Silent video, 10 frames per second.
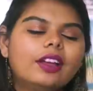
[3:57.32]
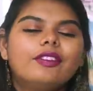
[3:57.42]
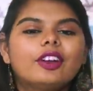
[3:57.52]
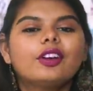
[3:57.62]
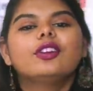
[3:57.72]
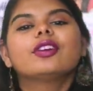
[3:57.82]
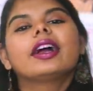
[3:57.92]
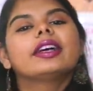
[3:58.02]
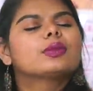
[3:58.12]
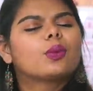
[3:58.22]
If at all you
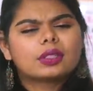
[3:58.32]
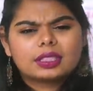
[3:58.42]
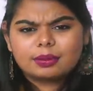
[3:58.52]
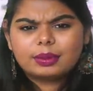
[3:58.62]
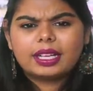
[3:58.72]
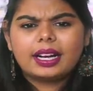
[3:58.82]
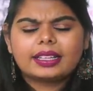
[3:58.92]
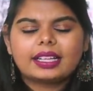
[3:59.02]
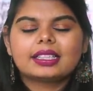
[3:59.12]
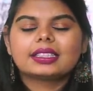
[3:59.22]
guys want something
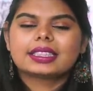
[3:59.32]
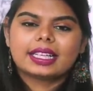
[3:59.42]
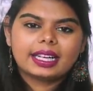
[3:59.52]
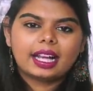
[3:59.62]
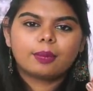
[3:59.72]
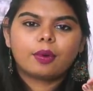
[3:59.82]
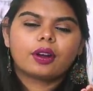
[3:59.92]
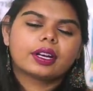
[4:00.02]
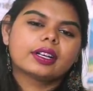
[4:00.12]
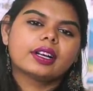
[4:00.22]
like that, a skincare
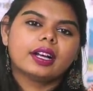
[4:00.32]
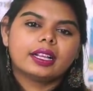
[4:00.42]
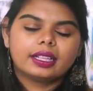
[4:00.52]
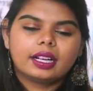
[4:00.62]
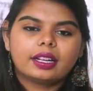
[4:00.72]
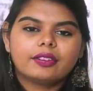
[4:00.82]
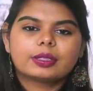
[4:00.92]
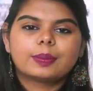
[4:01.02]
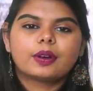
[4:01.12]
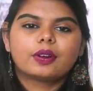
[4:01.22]
product edhila
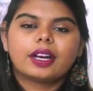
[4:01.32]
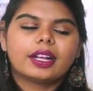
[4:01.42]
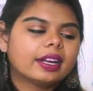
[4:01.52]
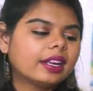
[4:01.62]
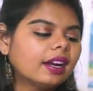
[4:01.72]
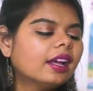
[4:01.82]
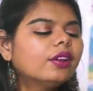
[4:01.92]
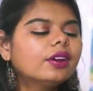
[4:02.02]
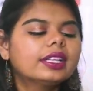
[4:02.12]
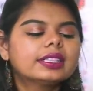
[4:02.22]
invest pannanum nenikringa,
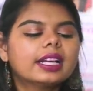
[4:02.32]
you guys